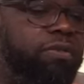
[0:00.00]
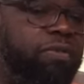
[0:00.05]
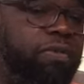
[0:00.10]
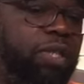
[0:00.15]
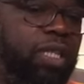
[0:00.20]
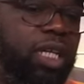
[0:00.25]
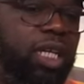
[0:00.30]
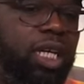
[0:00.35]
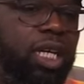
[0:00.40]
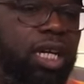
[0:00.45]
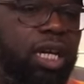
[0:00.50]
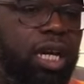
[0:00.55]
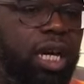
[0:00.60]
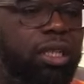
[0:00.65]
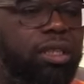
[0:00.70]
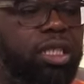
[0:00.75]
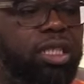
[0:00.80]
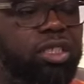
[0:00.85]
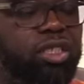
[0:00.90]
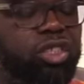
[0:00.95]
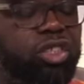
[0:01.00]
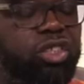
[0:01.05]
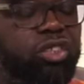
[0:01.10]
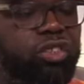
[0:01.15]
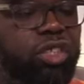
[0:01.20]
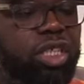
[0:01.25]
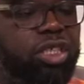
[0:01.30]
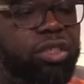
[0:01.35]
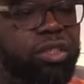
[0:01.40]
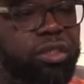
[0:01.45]
of how things are
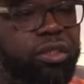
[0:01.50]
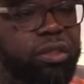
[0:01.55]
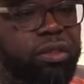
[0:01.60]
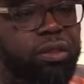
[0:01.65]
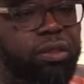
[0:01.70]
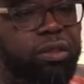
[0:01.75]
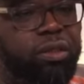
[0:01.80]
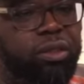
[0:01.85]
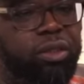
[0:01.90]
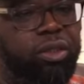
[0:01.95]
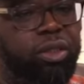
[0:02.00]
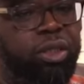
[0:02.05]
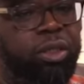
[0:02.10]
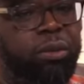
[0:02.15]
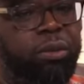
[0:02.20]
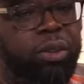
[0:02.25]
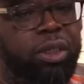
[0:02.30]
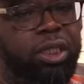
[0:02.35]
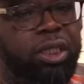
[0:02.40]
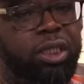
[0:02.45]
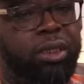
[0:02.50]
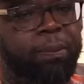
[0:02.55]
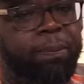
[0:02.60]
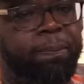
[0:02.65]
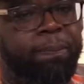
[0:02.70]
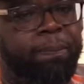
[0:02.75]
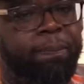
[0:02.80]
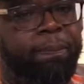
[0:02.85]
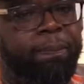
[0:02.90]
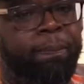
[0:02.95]
structured you know,
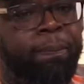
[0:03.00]
um,